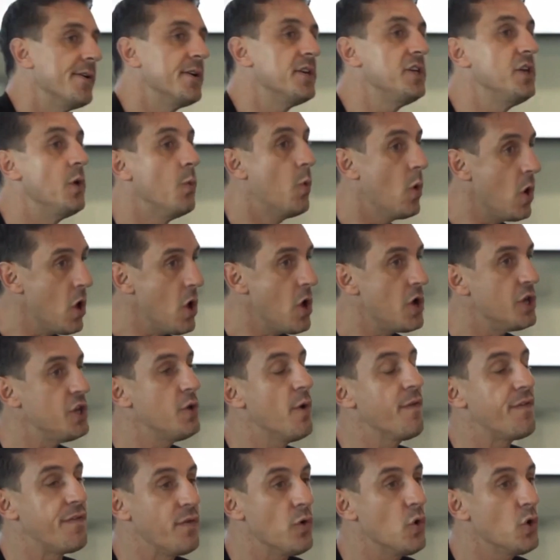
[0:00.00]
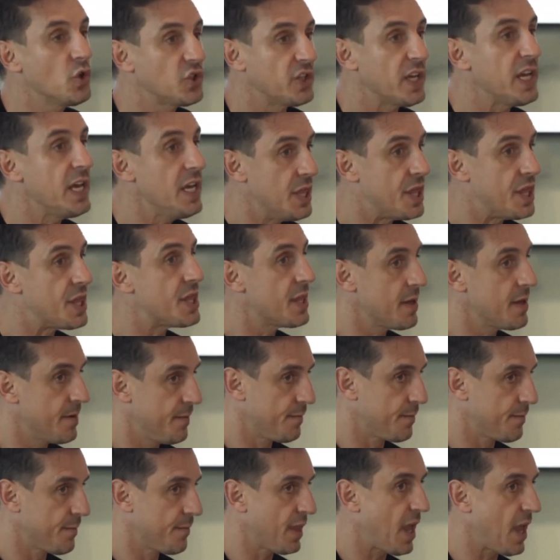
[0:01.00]
I? I was 14.
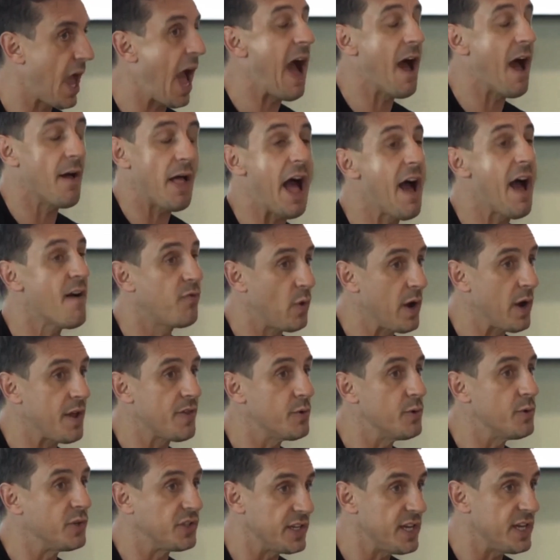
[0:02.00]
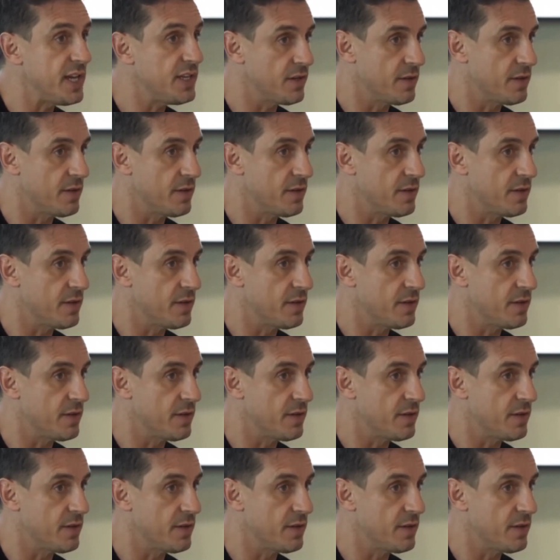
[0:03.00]
Go ahead. And she was